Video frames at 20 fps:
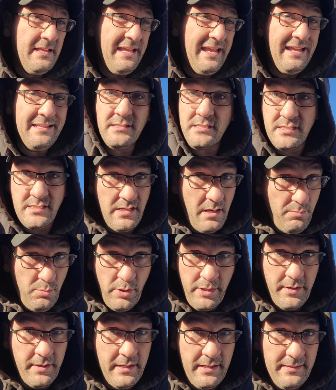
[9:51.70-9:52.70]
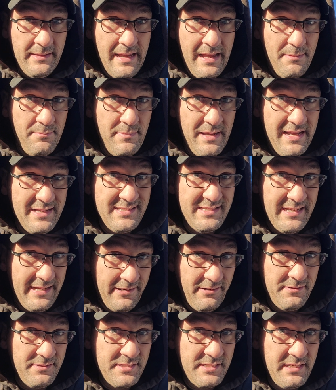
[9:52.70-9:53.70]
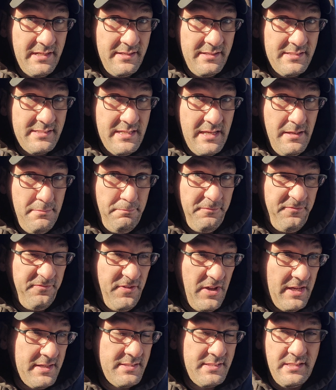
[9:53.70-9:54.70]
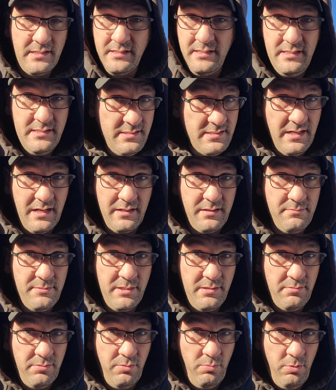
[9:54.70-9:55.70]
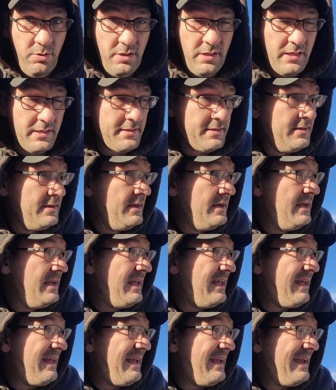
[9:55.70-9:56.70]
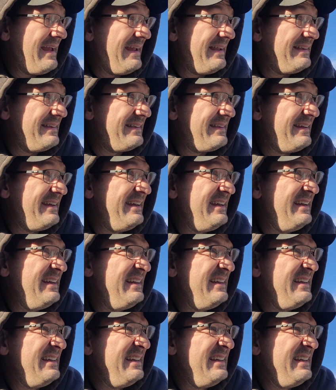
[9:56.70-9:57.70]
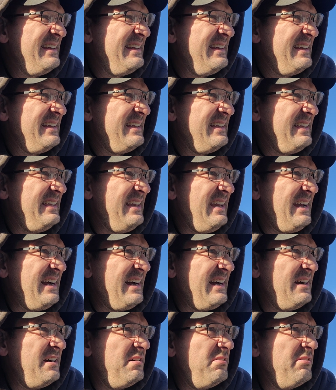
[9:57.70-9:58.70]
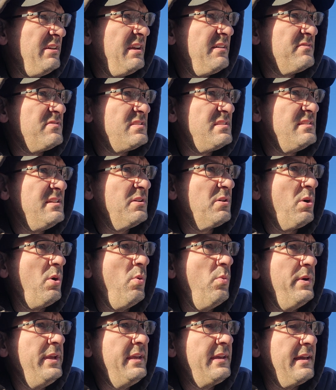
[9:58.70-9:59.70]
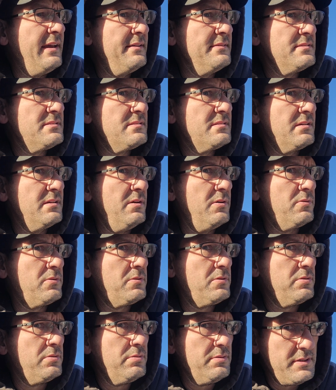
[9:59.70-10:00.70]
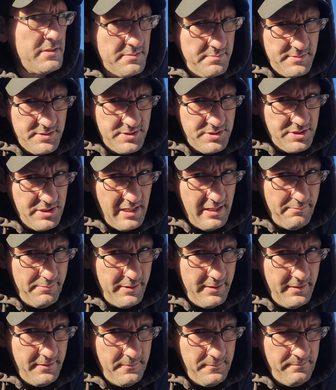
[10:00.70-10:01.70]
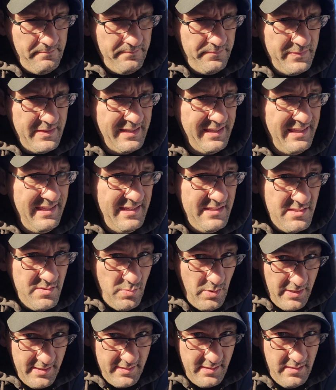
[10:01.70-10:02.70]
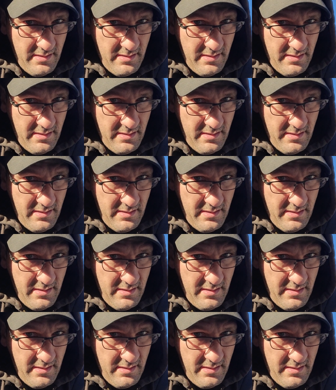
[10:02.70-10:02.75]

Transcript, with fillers: and somewhere in that mess, Aaron's getting his hip fixed and he's not going to be able to walk. And yeah, we have zero weekends to go Christmas shopping. The kids want to